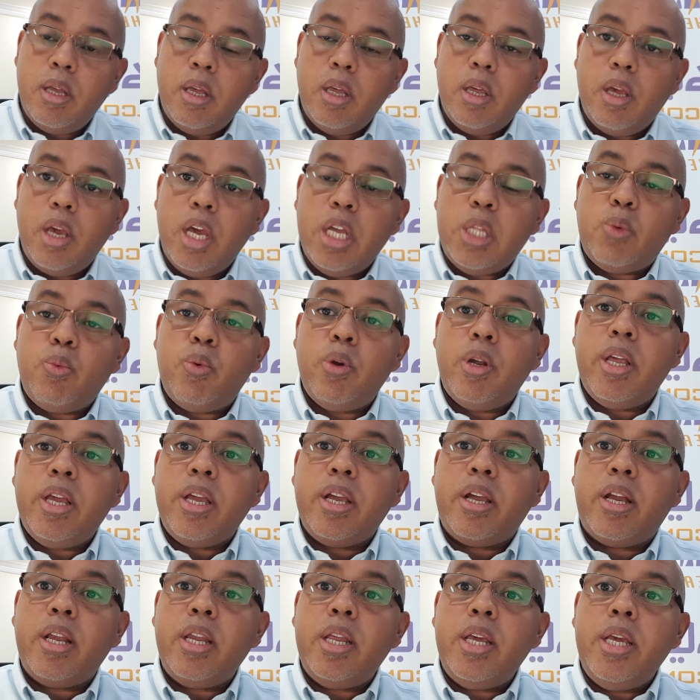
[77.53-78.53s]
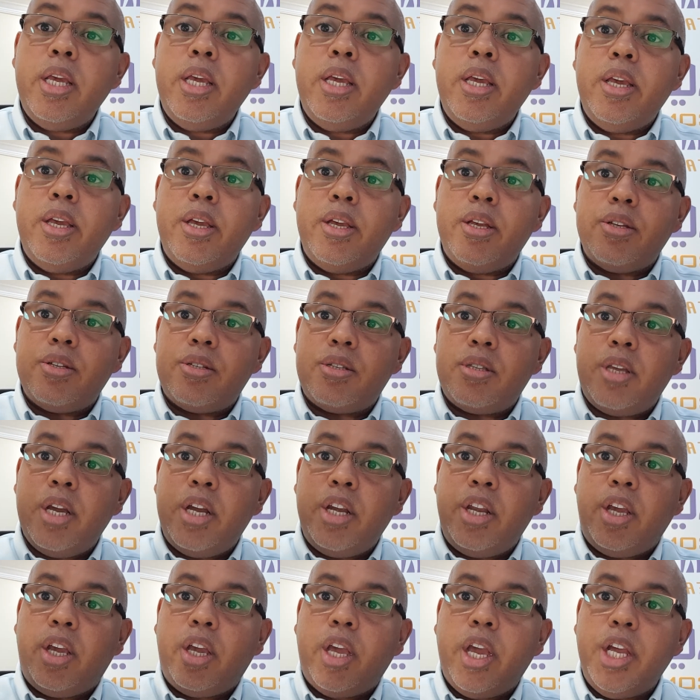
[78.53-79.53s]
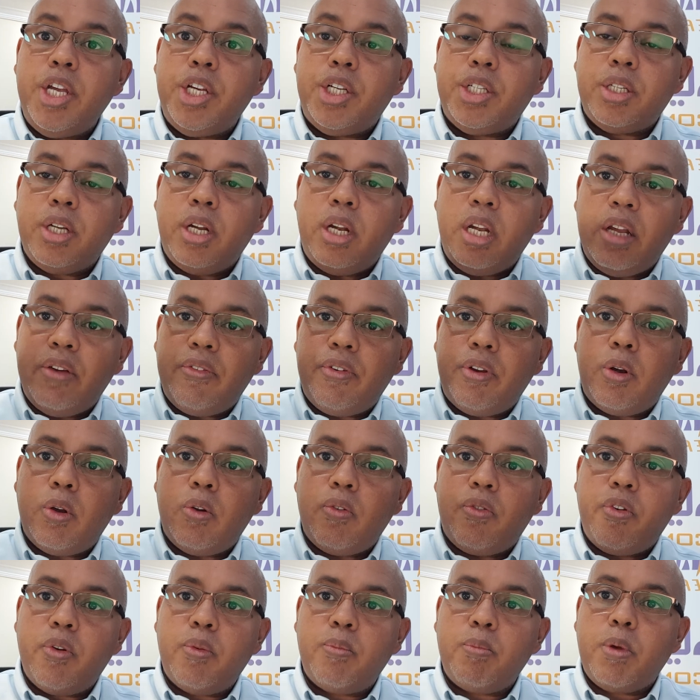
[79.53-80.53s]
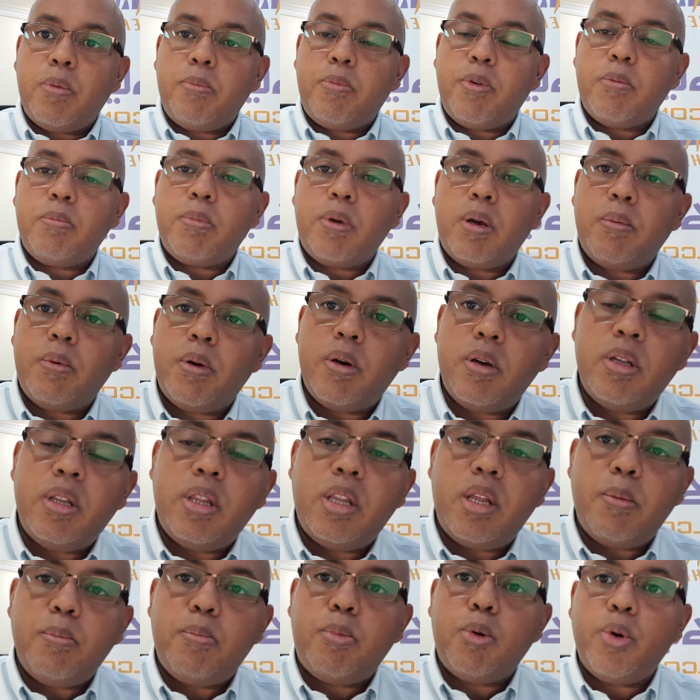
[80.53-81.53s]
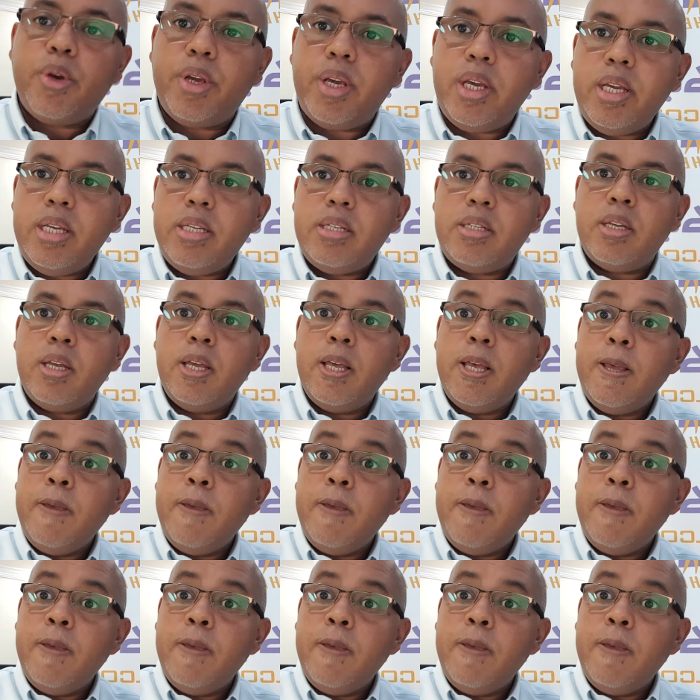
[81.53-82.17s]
It will increase the educational level of the employees.